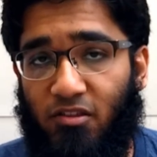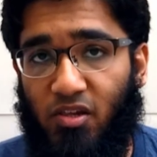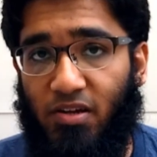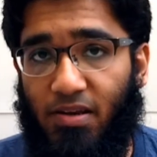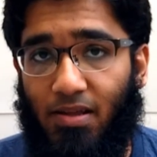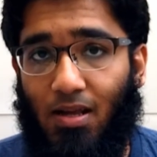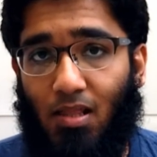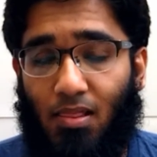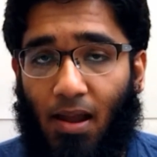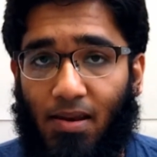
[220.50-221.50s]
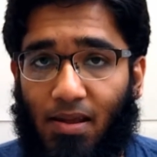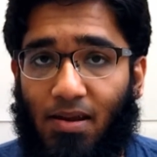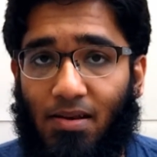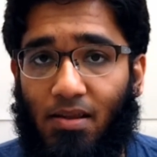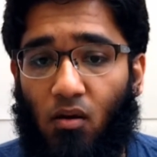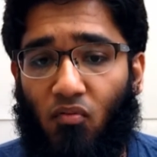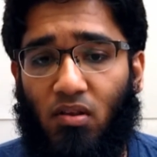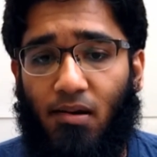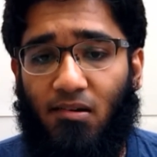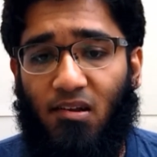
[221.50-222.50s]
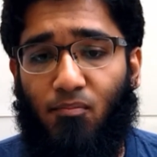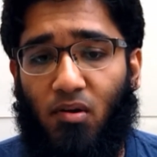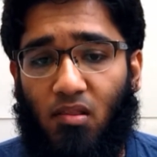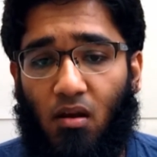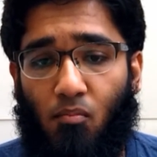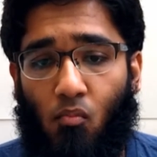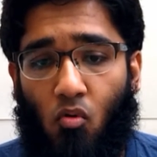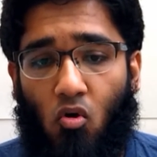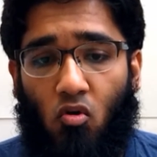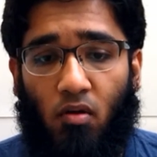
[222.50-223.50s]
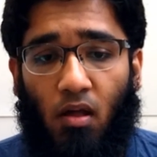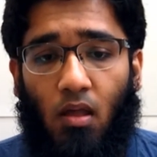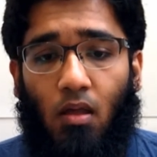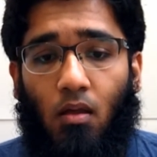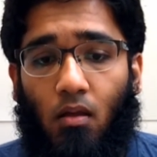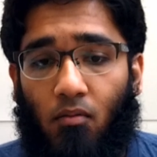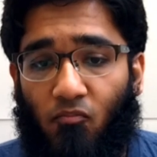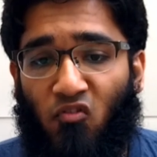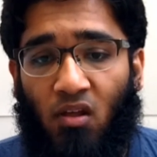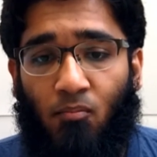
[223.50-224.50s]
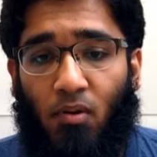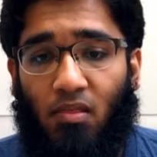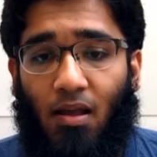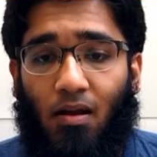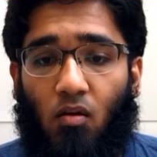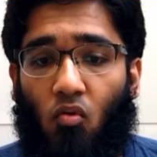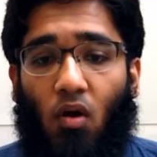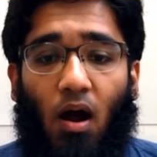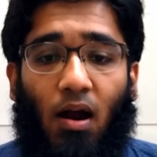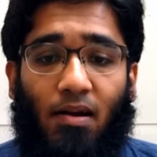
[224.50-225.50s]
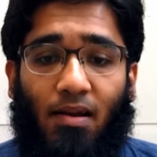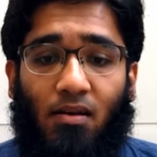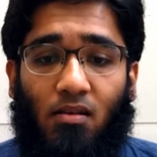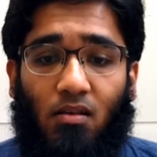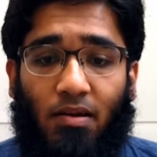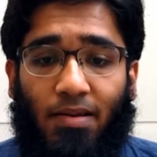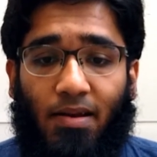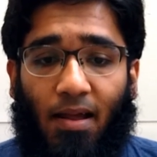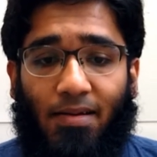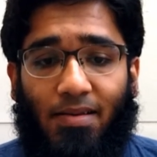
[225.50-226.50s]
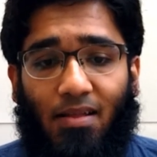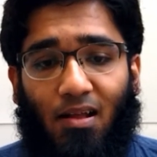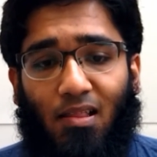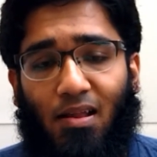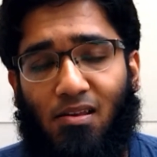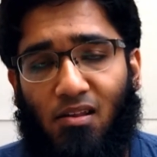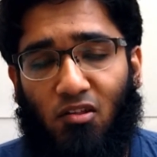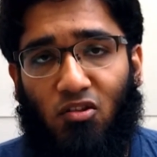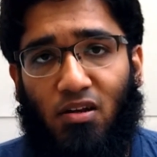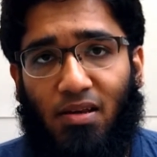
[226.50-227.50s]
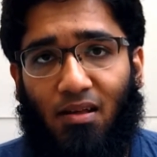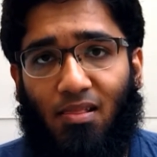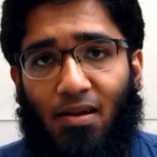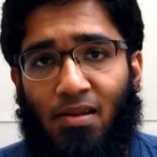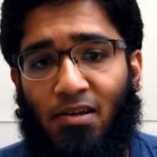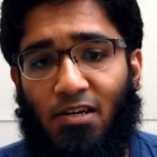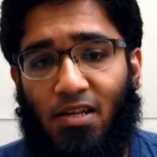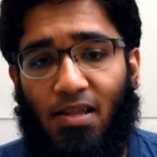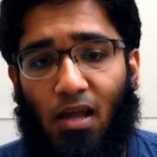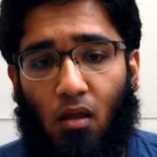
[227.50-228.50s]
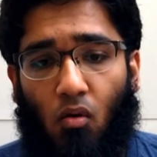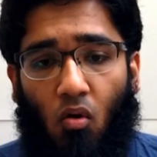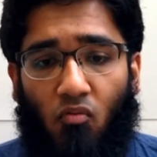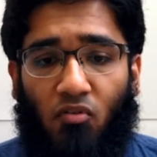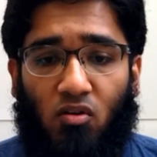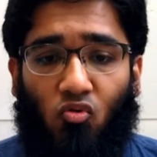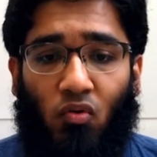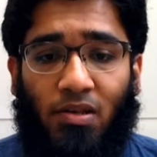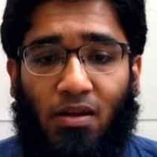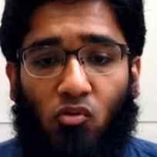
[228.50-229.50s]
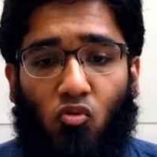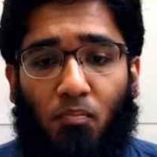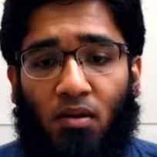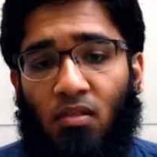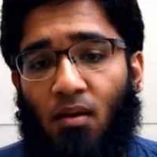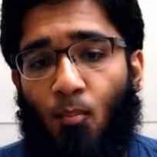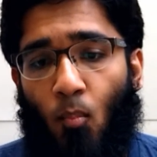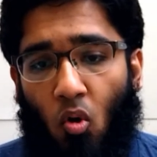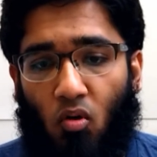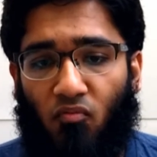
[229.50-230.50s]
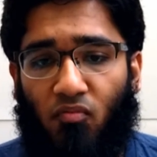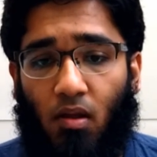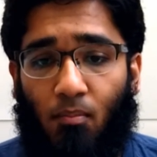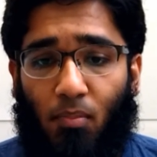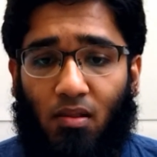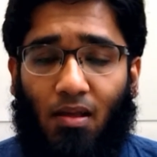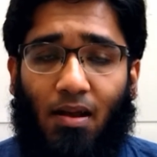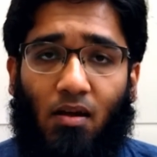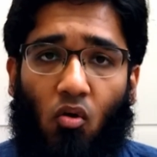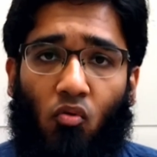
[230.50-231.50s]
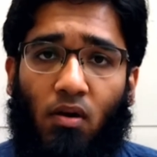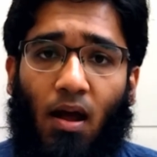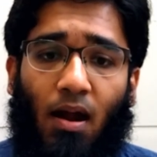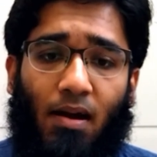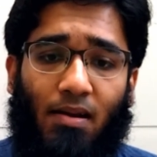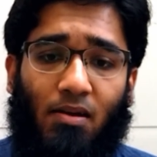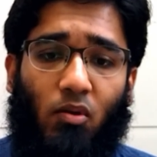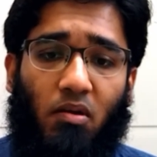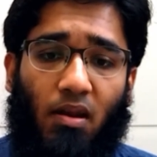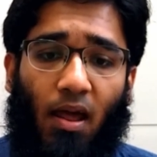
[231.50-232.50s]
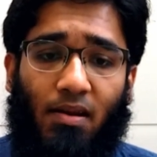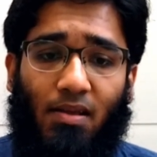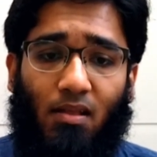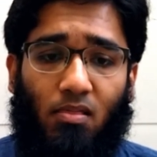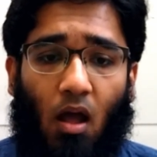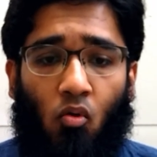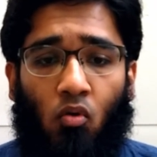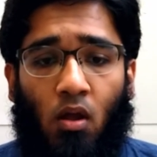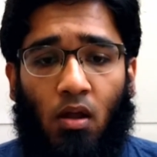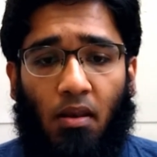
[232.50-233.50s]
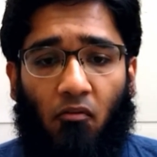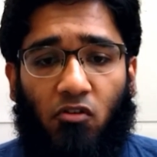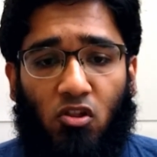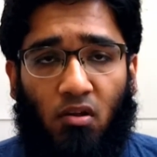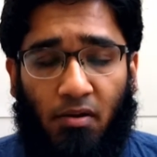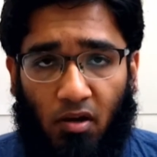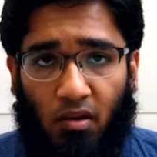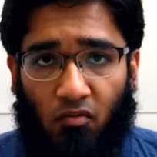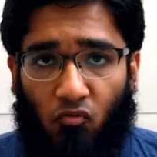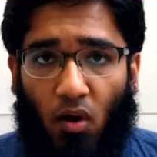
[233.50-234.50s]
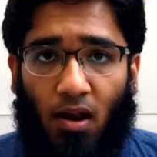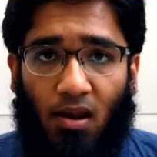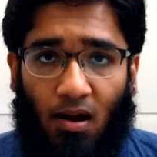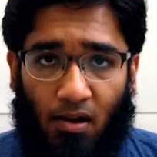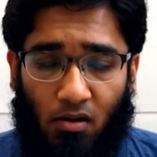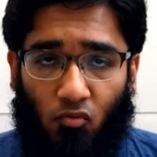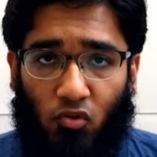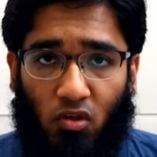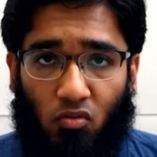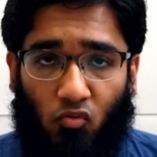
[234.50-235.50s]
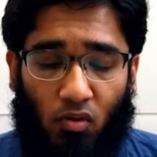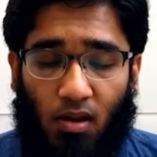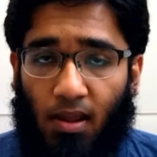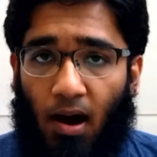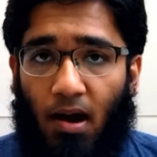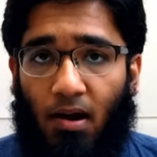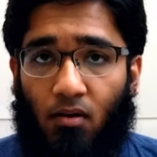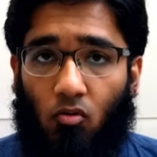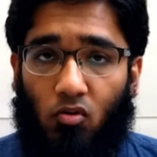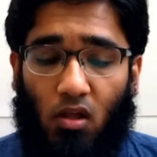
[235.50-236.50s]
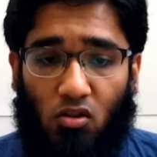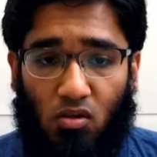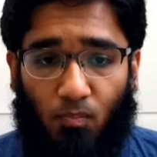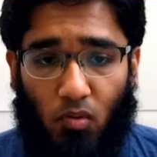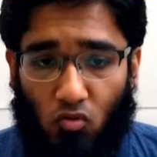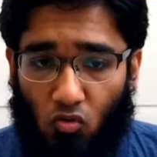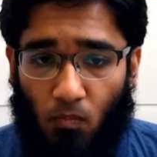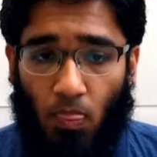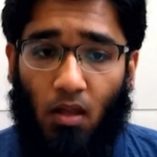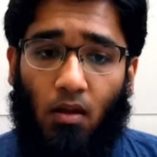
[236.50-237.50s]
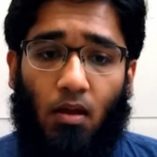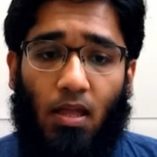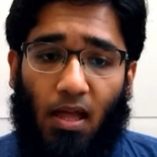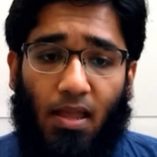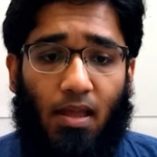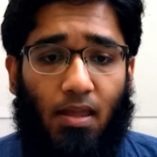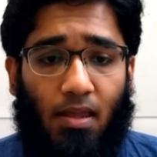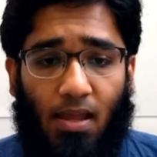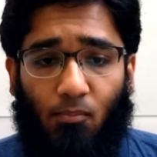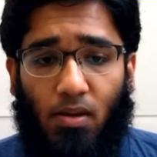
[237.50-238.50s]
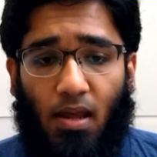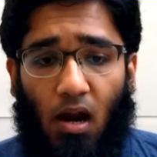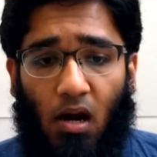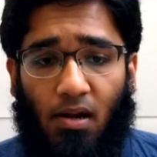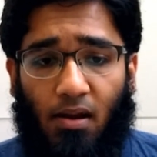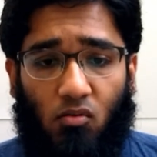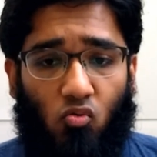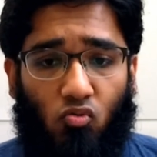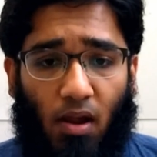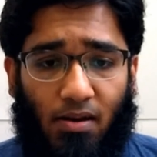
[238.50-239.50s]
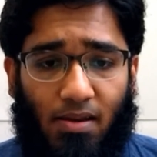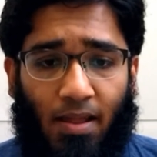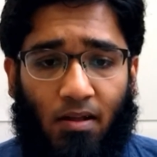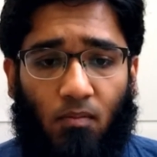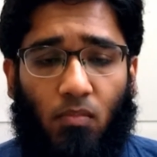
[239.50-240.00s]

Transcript: GTX 980 over 30% more frame per second over R9 390X, and the GTX 980 Ti offer 22% more frame per second over the R9 390X. Now the Witcher 3 Wild Hunt, which is really hard on the GPU, AMD R9 290X